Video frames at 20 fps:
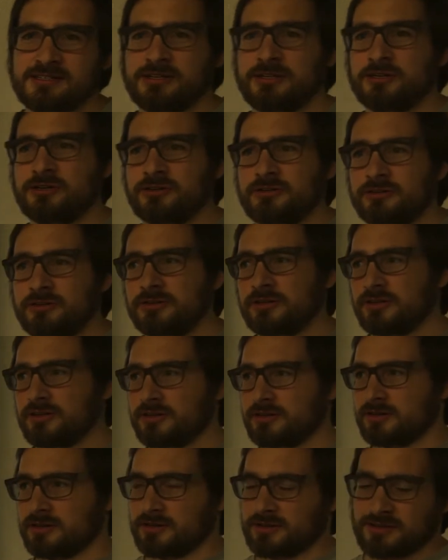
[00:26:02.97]
So
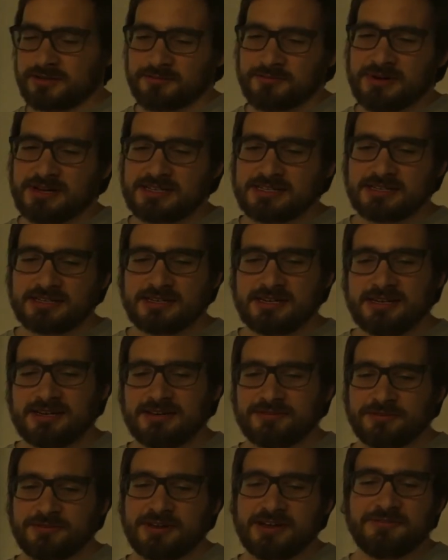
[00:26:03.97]

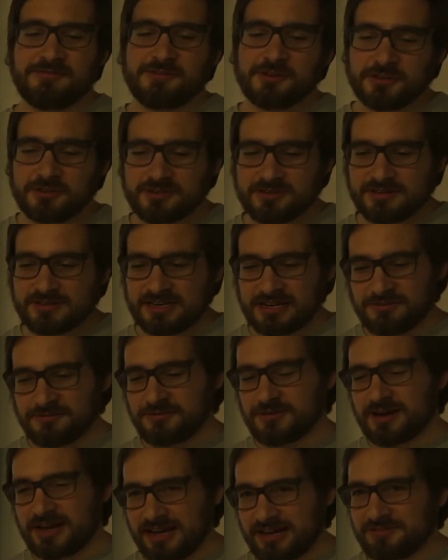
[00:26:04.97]
basically, if
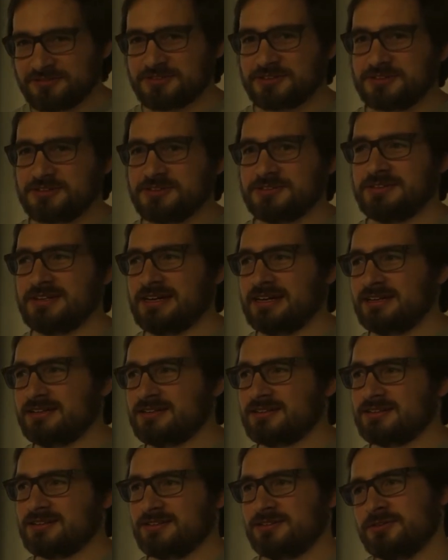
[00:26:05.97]
you have to do that,
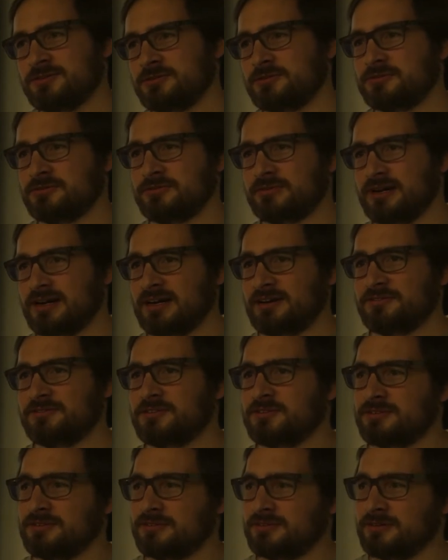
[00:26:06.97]
you have
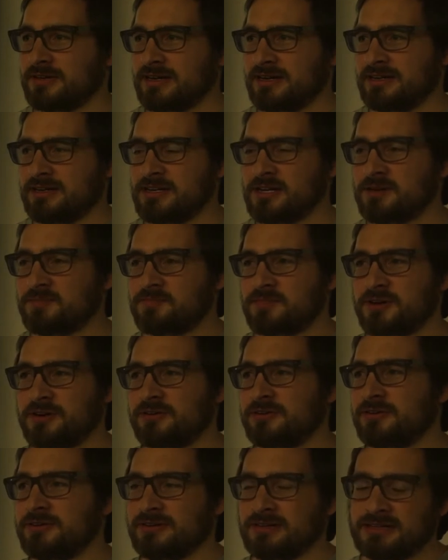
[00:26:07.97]
to end up
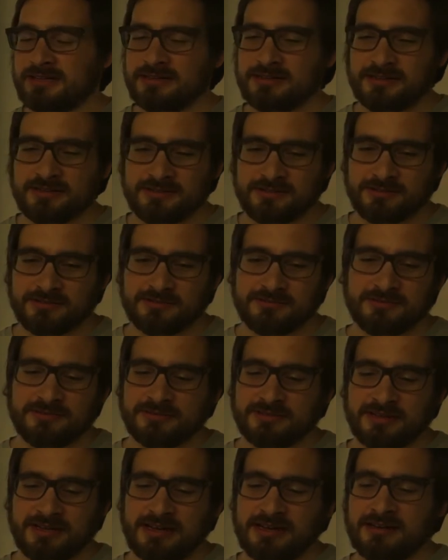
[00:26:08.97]
going
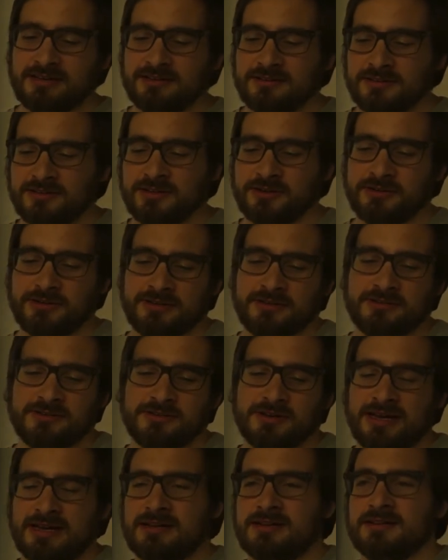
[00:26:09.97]

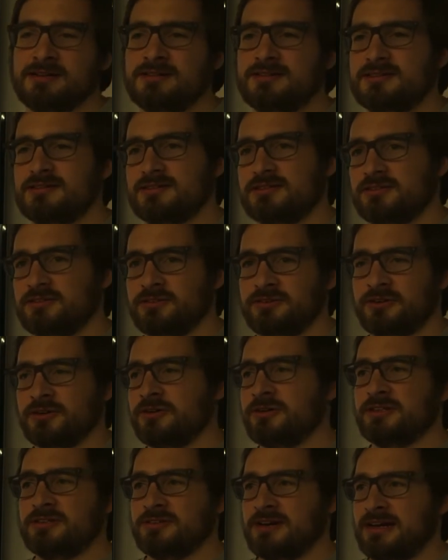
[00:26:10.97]
to edit. You're
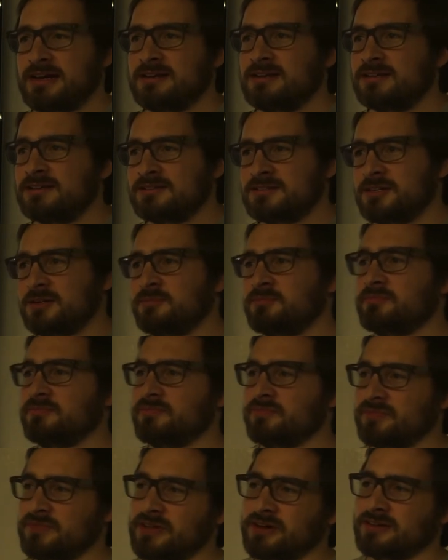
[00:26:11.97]
going to edit
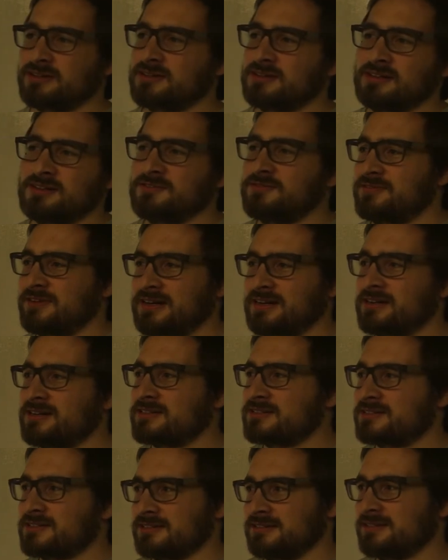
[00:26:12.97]
some .git
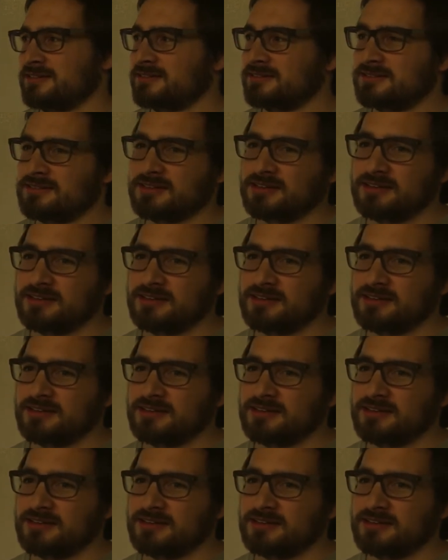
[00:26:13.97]
files, and